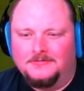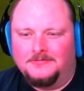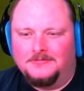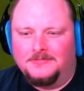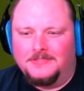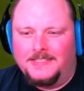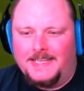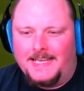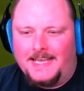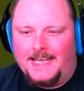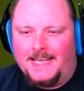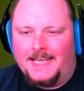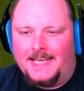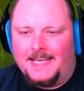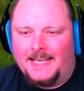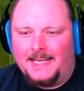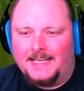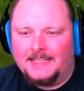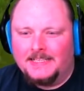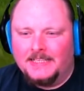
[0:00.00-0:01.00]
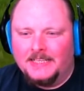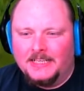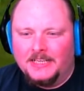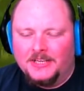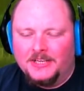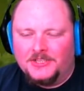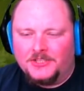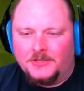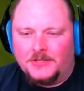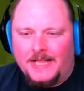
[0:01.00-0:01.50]
Yeah.
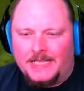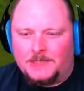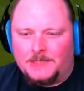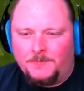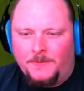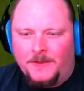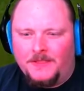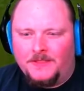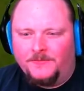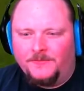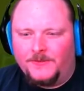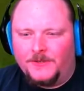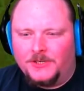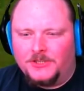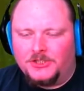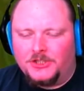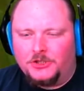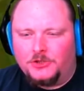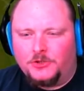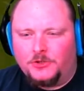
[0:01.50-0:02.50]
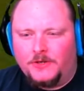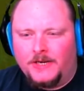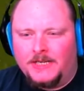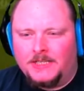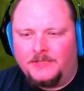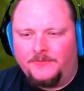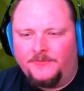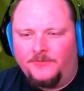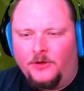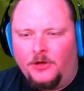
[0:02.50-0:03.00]
So that's been the first
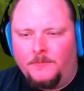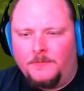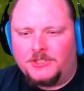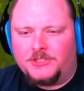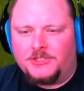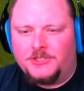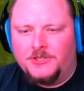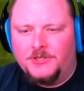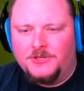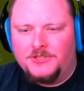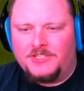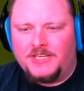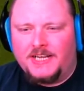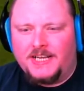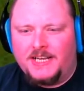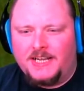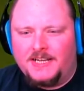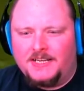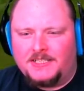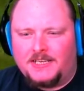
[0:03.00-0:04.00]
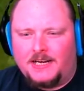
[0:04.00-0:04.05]
Transformer Tuesdays.